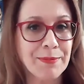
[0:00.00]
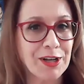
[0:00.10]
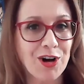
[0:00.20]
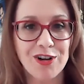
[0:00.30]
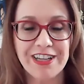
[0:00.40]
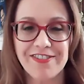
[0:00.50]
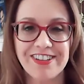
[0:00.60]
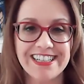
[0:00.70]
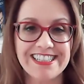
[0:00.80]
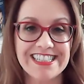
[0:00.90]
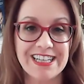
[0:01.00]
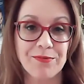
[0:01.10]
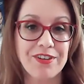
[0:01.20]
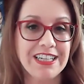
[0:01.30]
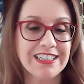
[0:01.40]
me know if there is
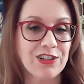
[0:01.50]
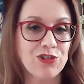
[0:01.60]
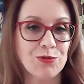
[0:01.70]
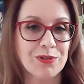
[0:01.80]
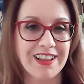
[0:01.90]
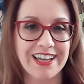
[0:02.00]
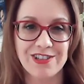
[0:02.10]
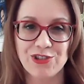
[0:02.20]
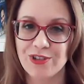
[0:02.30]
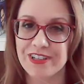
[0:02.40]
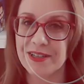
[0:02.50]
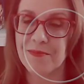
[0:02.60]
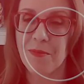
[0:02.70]
something that you would like to hear